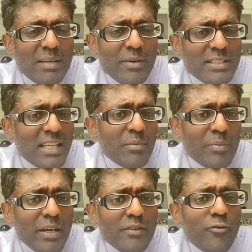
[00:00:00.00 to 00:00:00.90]
game against Tampa
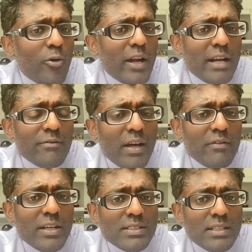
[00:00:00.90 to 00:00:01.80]
Bay,
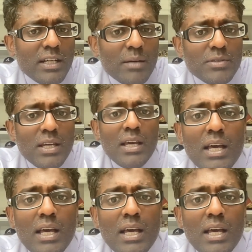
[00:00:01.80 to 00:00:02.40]
4-9-5 against the Cubs.